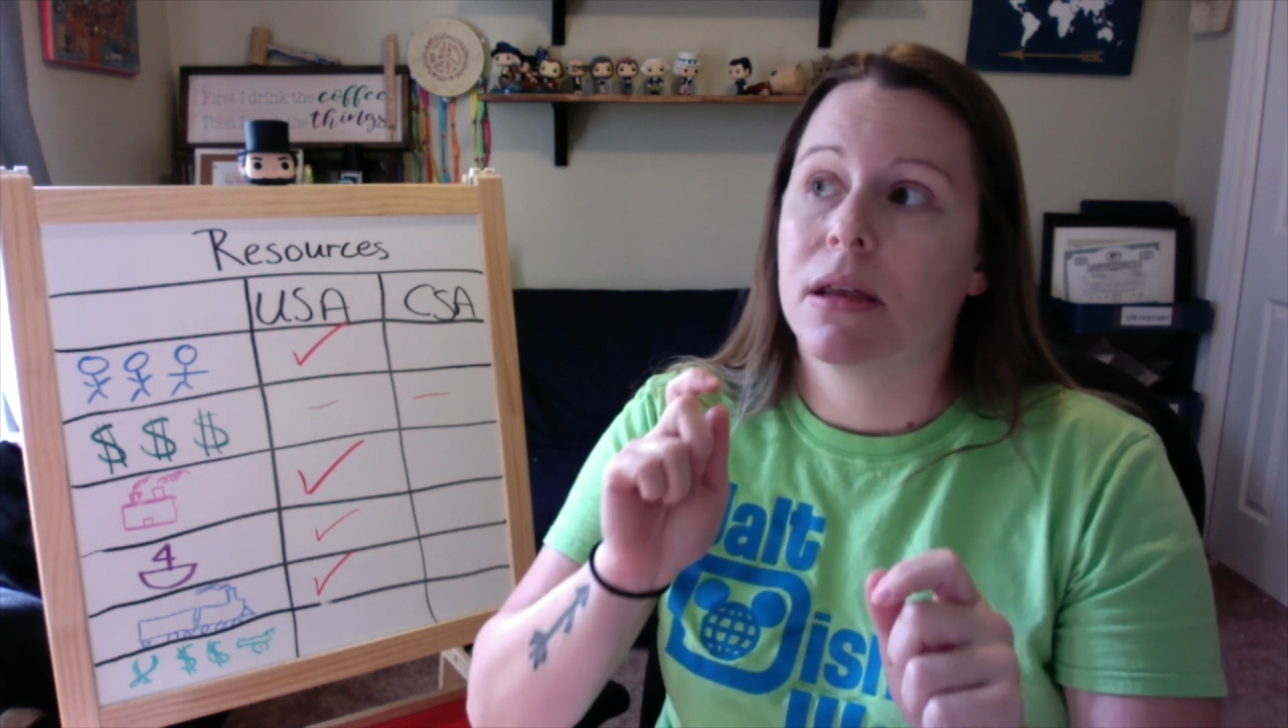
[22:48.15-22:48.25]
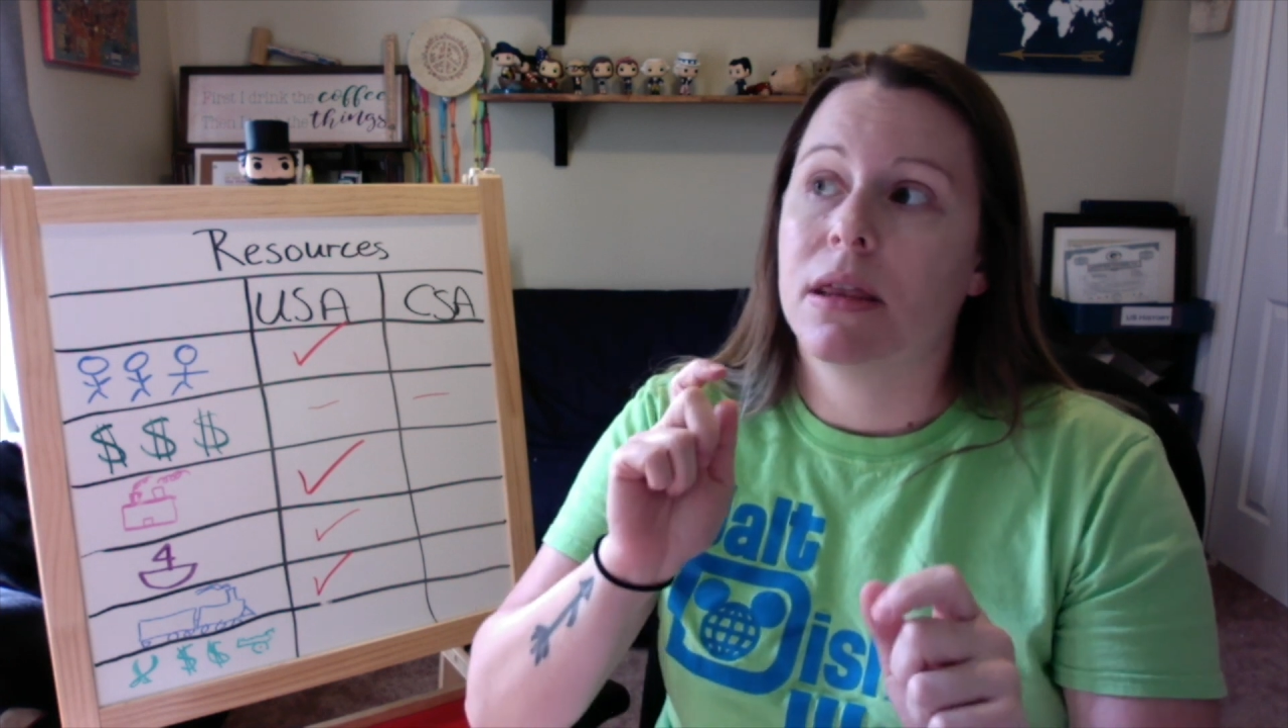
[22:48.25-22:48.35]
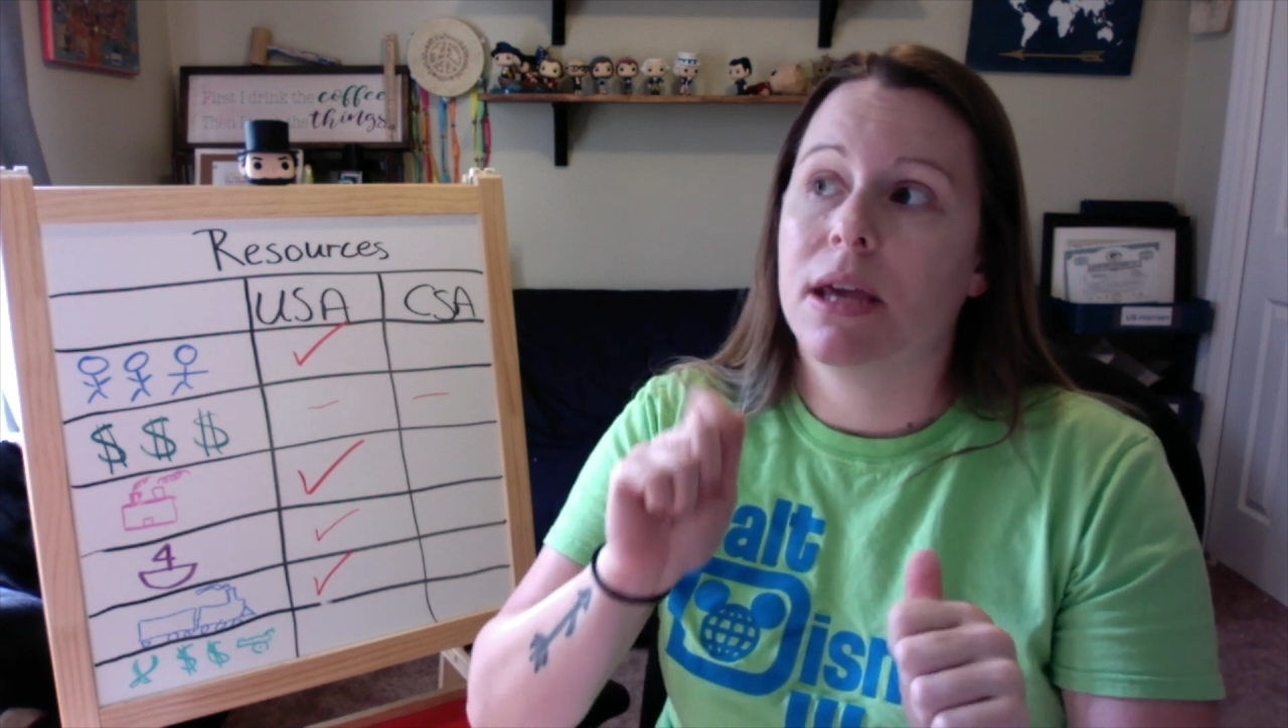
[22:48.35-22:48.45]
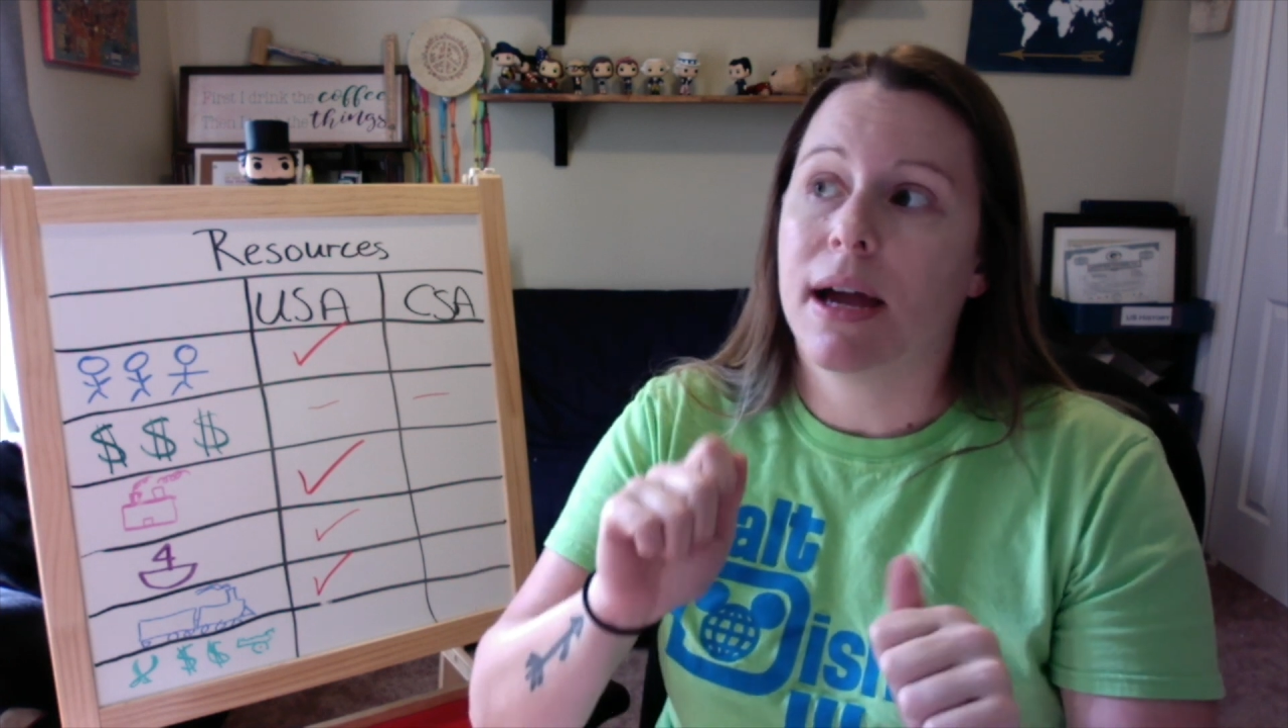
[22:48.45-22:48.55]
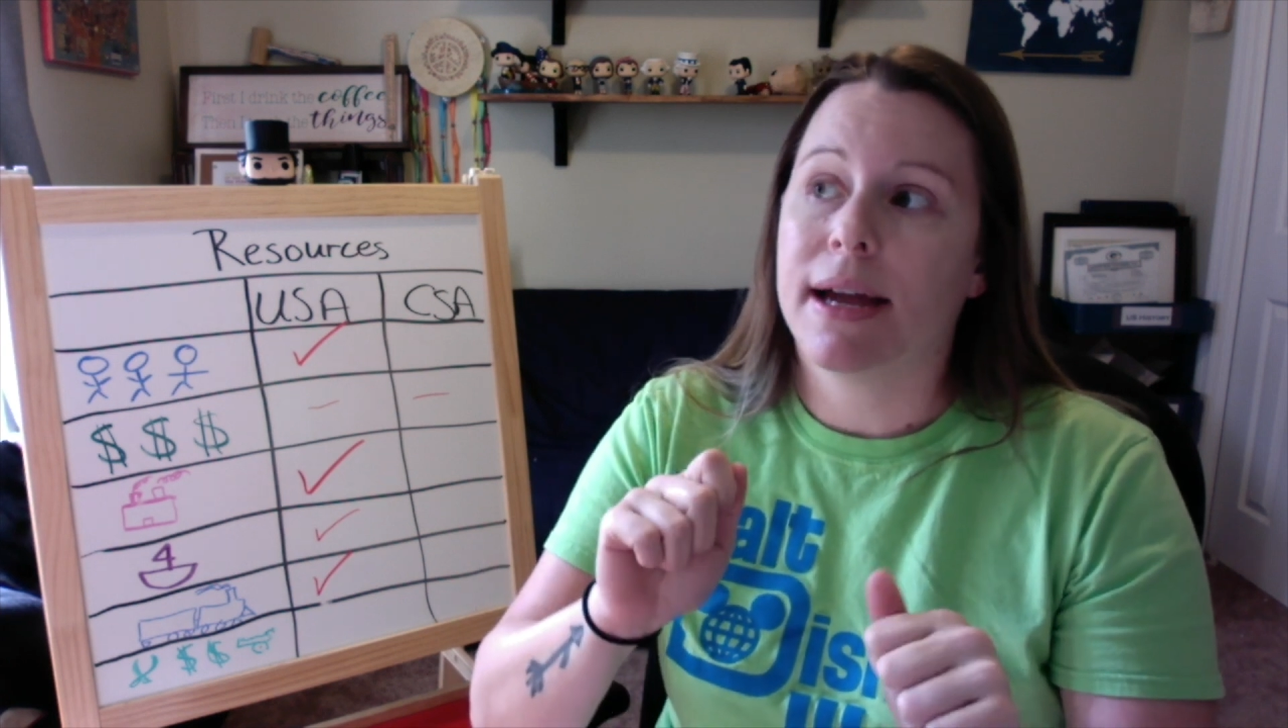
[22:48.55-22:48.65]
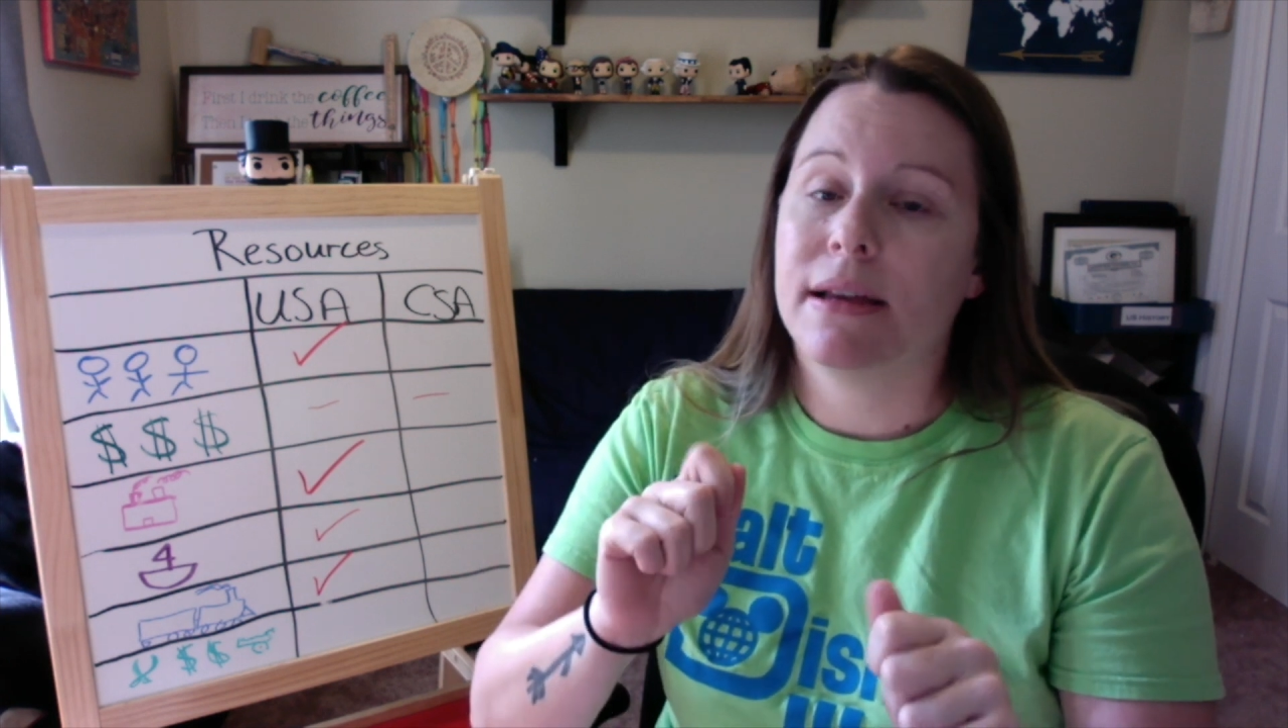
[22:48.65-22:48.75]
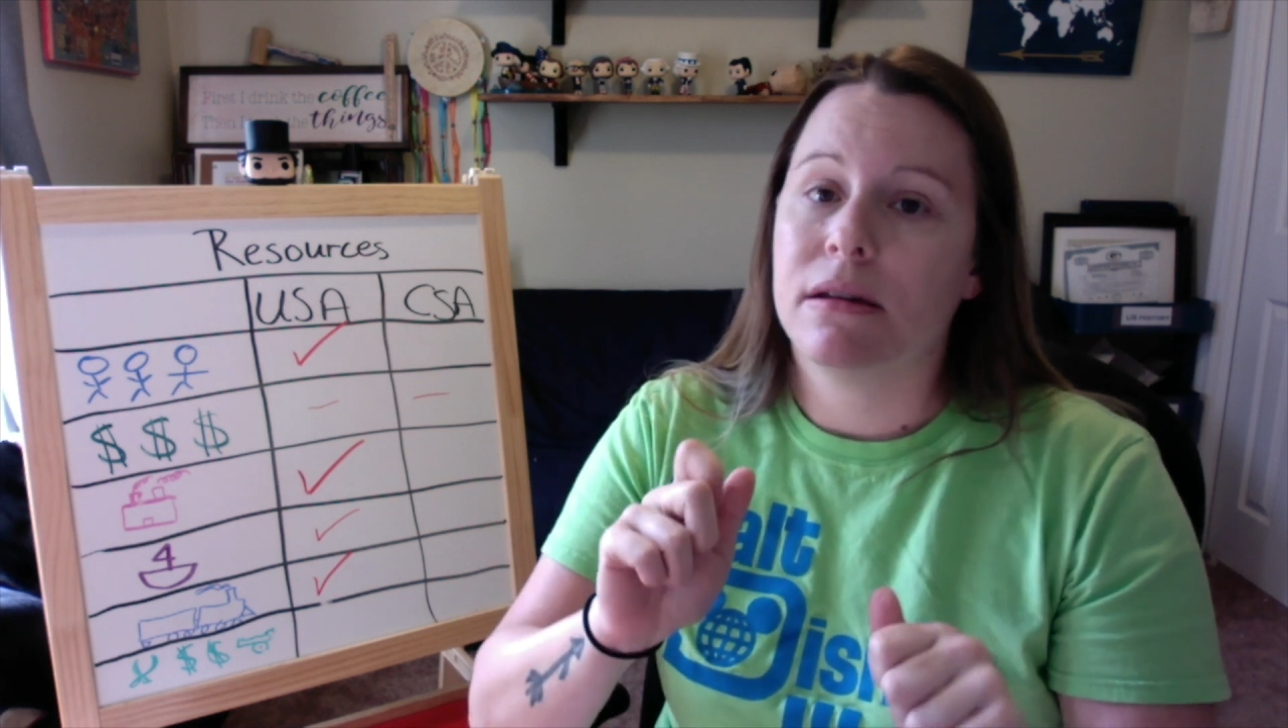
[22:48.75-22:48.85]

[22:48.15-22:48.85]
the idea